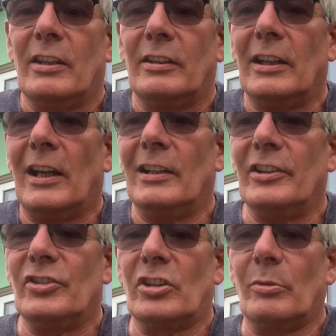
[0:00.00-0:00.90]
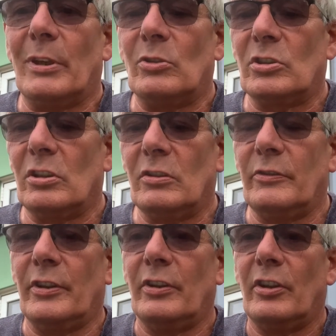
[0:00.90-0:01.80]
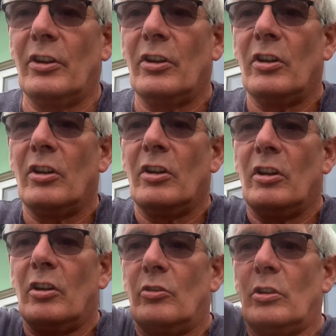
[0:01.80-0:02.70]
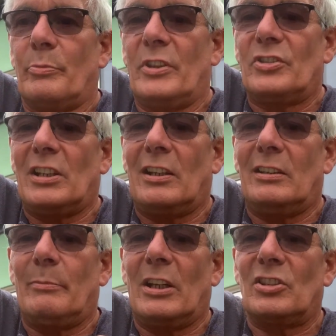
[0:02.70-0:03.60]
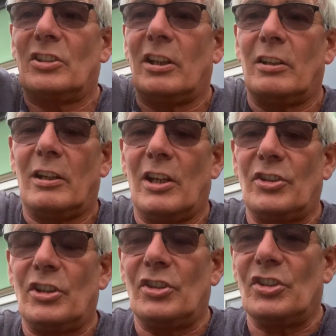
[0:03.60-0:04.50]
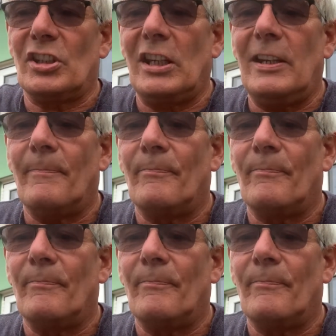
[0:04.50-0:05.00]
halyard to come out of, drop this down the mast. As you can see,